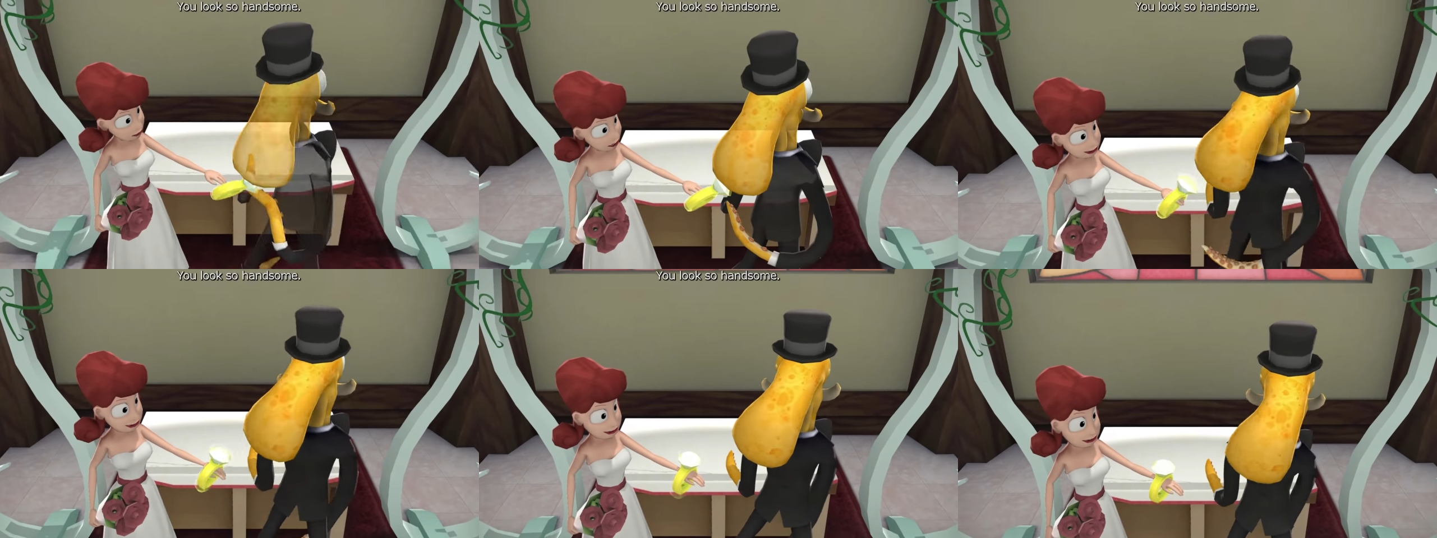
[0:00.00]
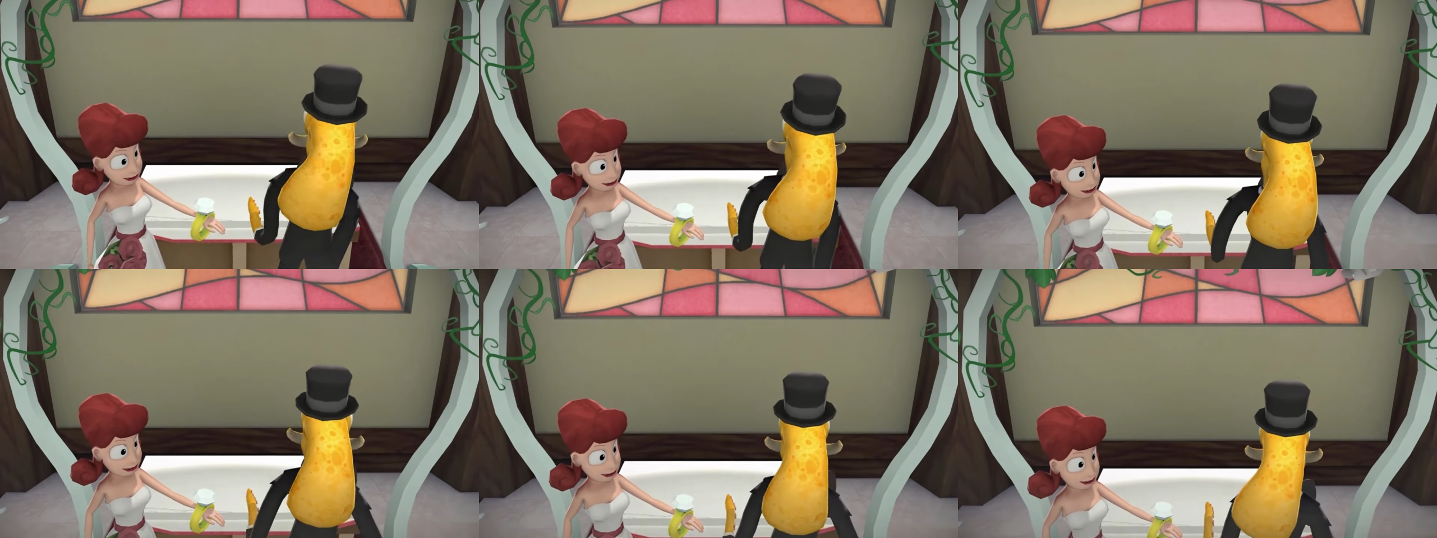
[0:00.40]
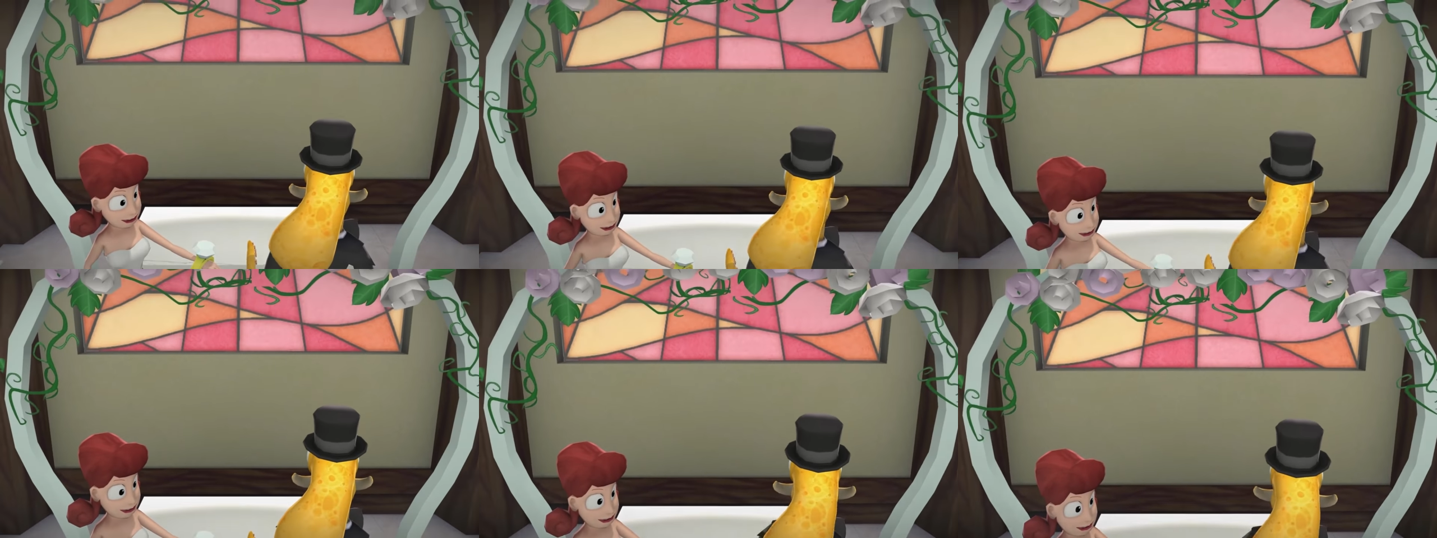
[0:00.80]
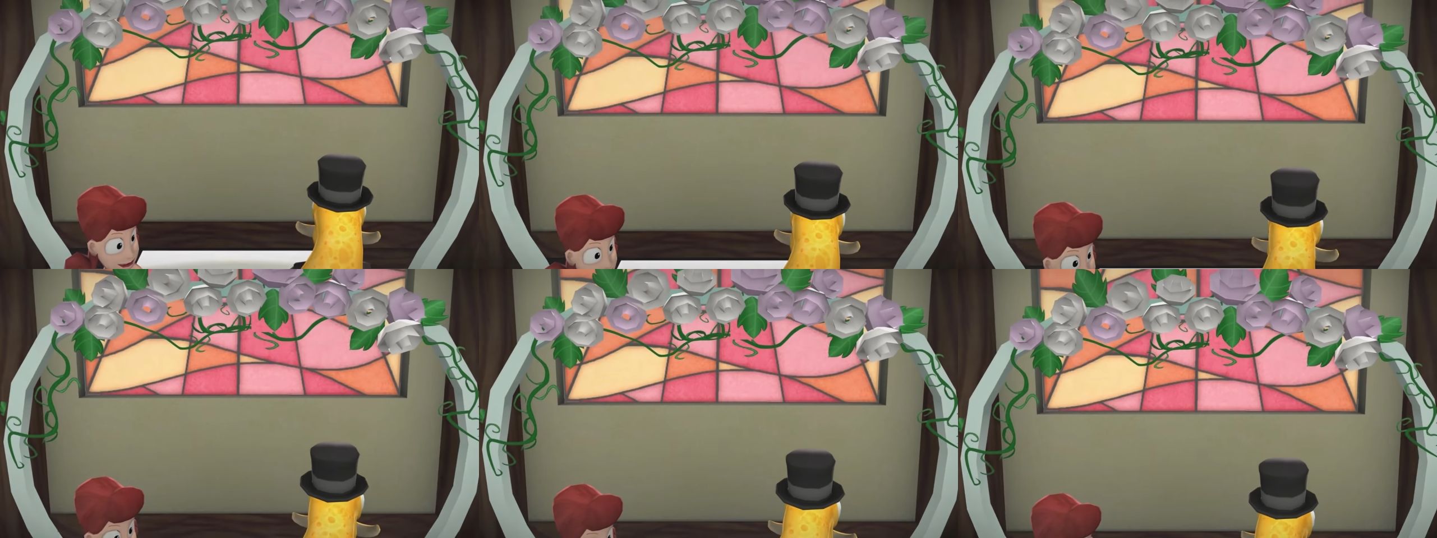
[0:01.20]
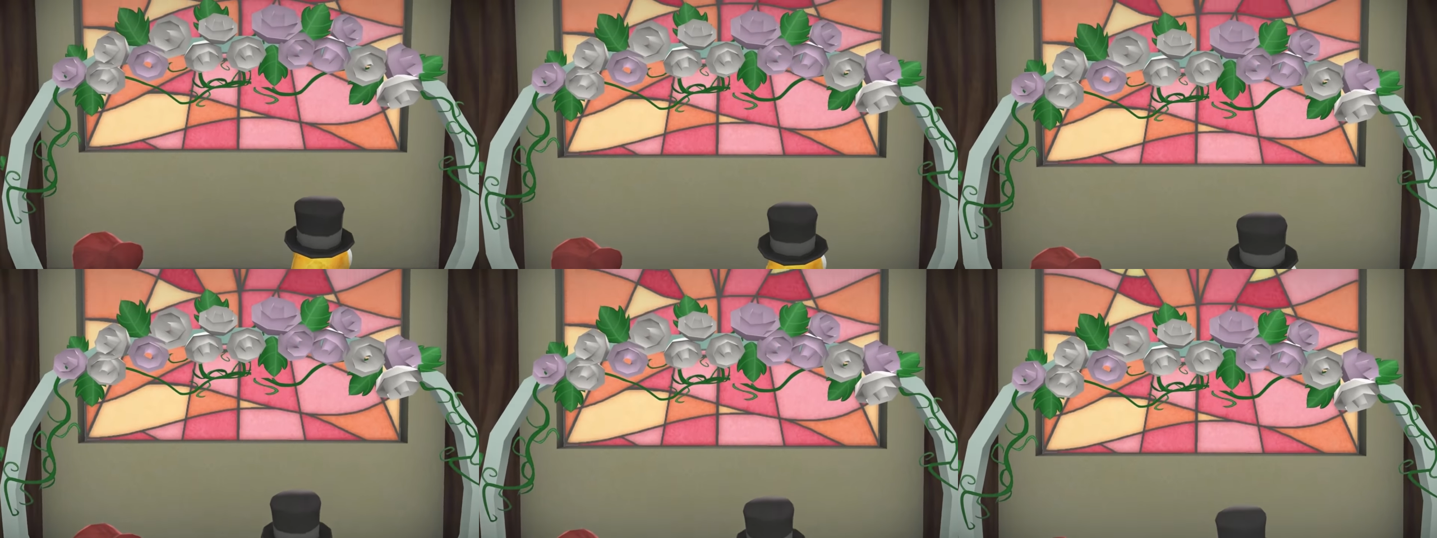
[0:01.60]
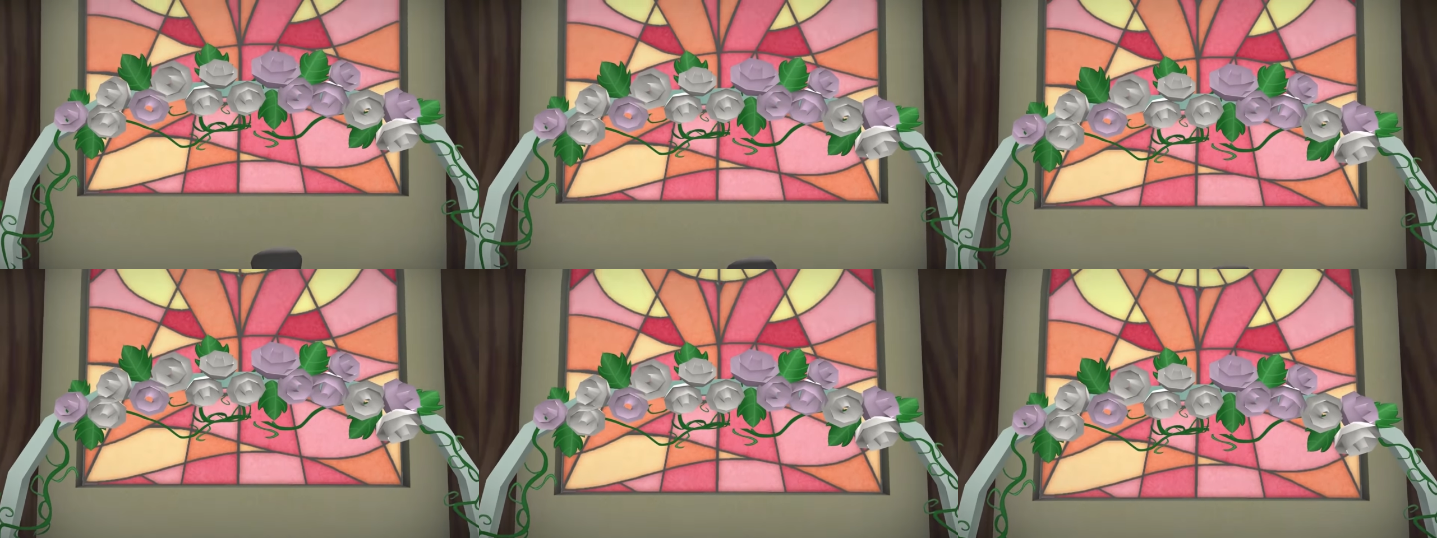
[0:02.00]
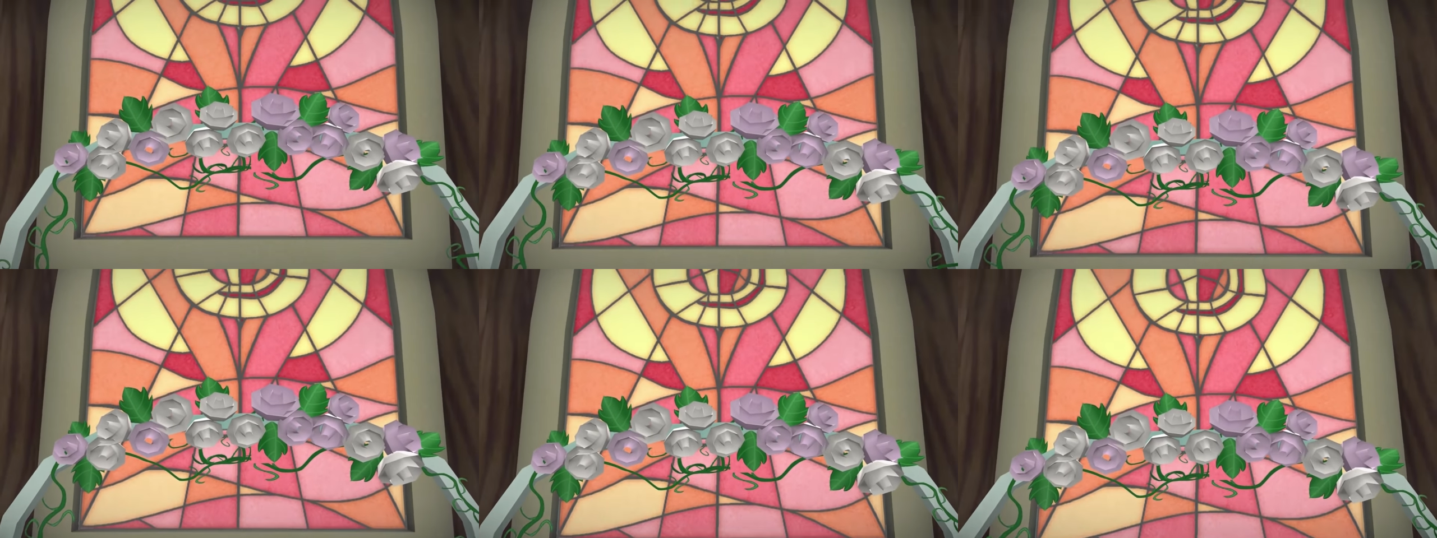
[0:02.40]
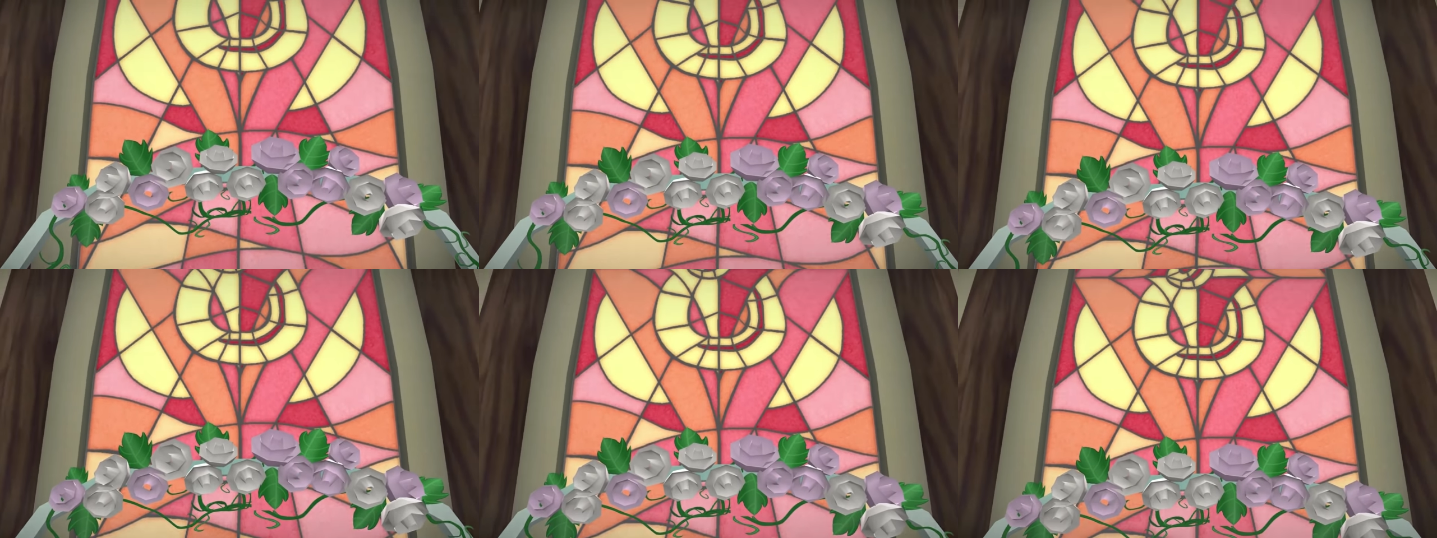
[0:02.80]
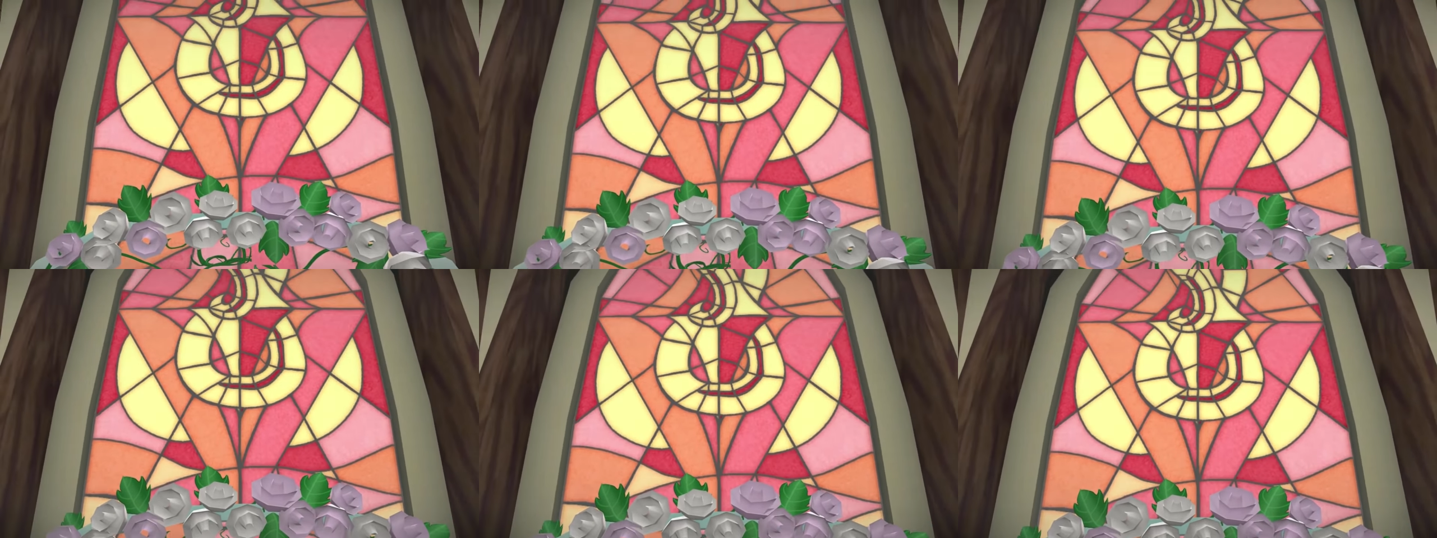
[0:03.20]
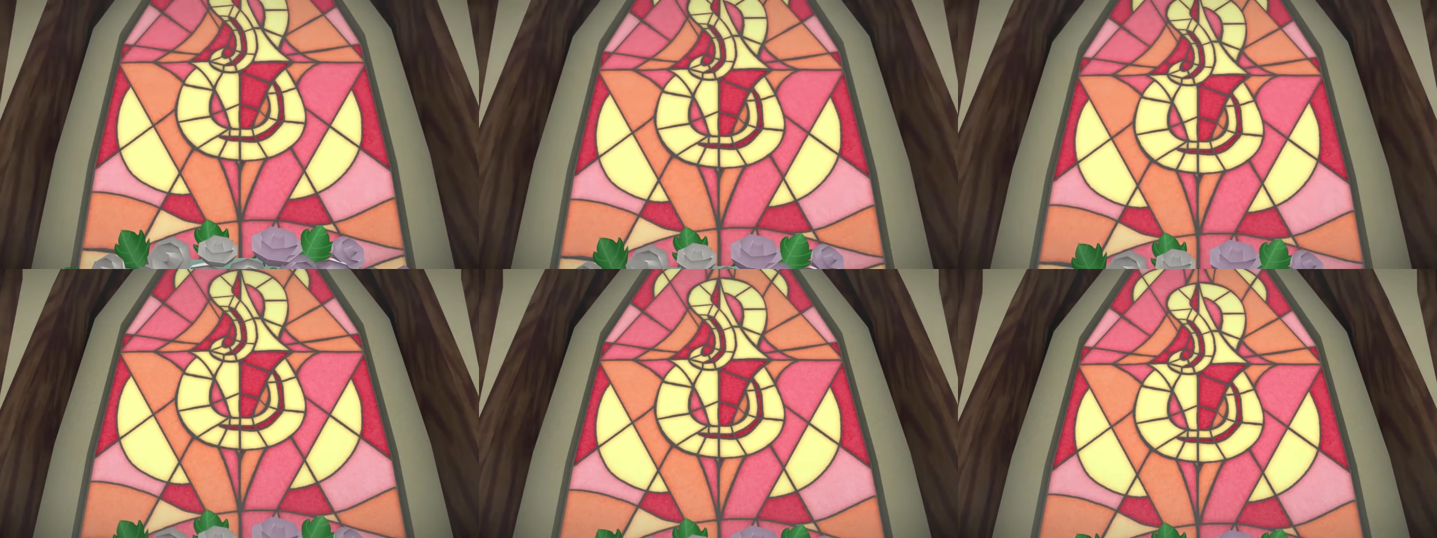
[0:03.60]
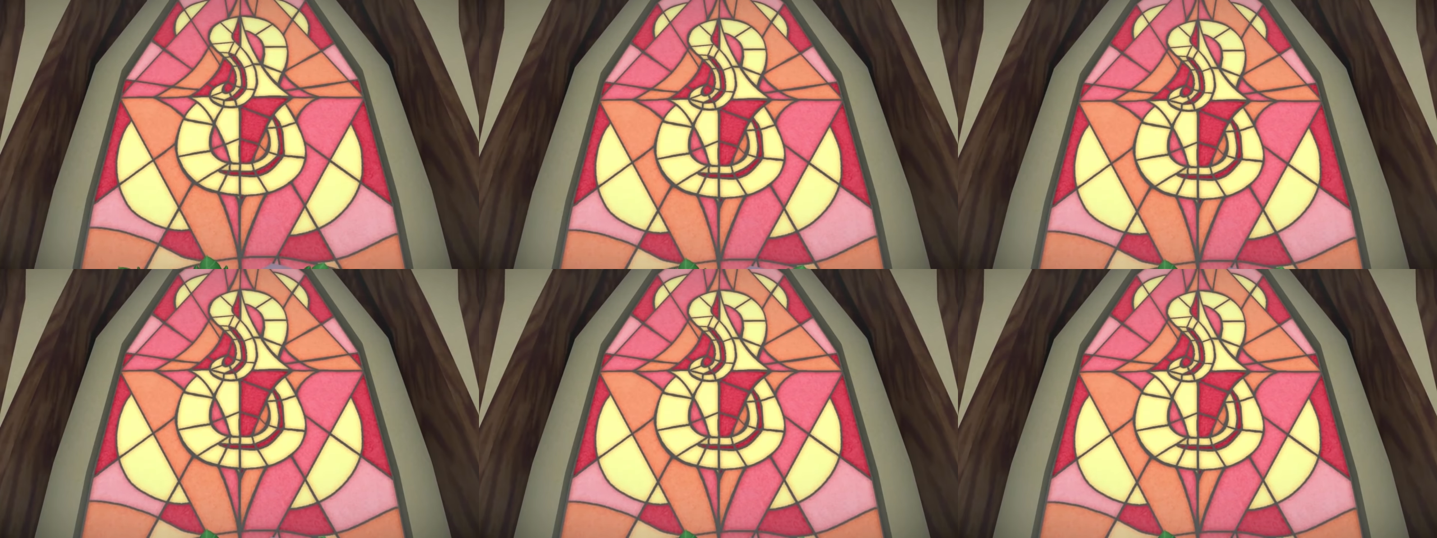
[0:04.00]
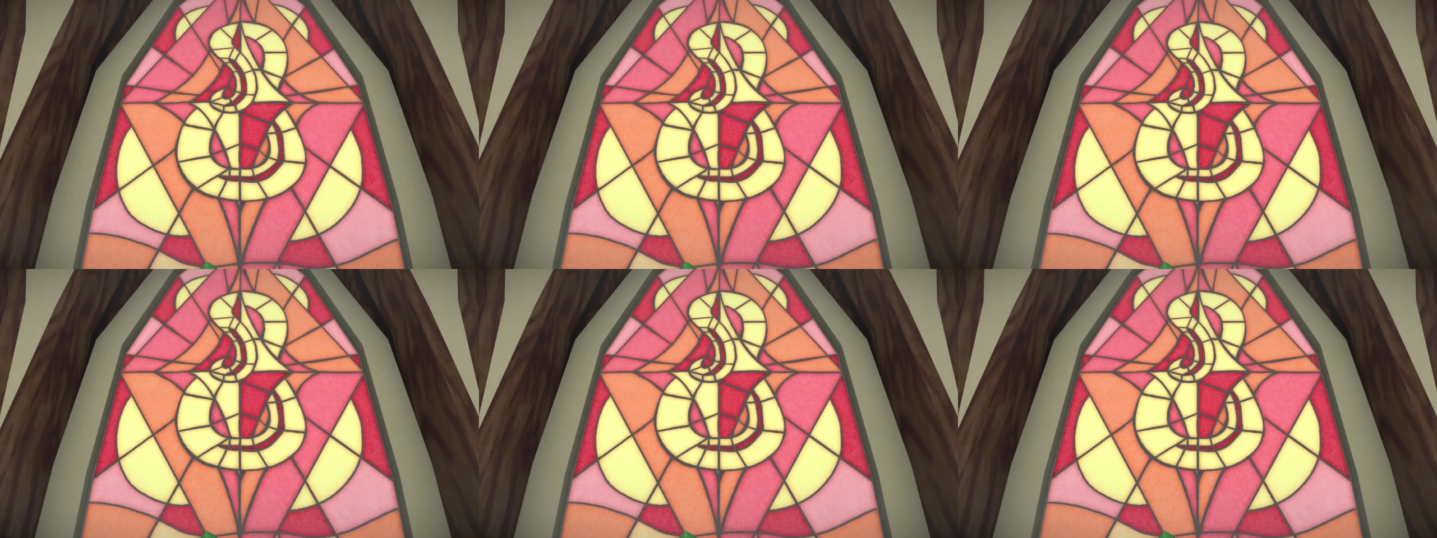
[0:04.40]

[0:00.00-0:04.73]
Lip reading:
Nobody's mouth can be seen.